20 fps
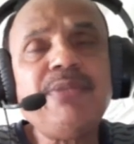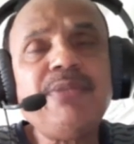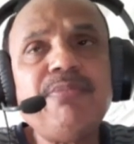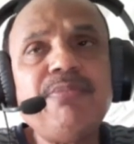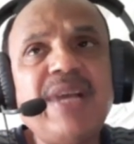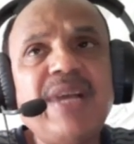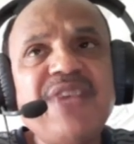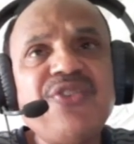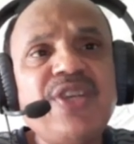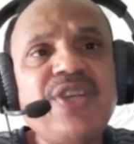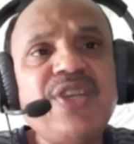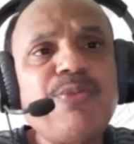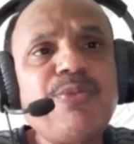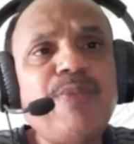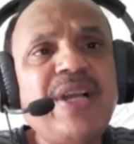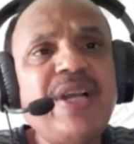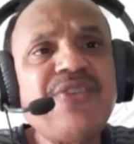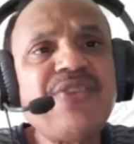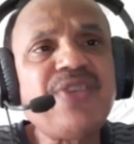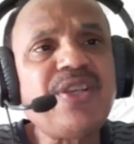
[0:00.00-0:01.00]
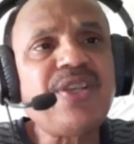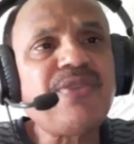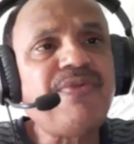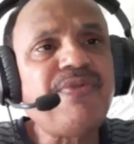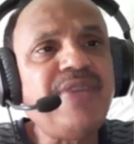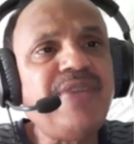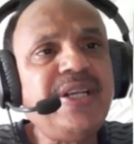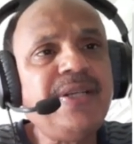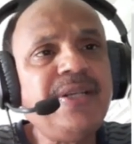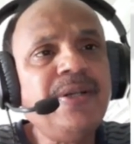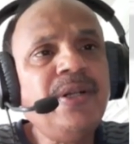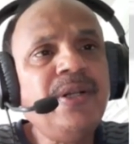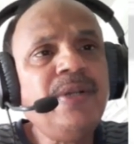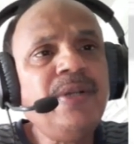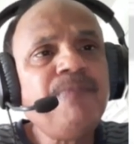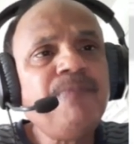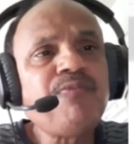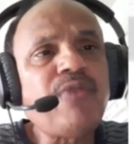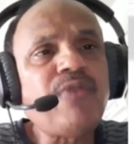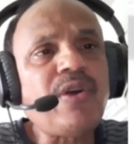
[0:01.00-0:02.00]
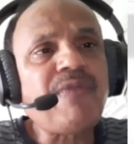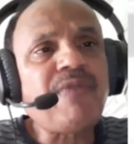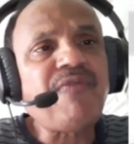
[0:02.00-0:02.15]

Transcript: by six by six feet. For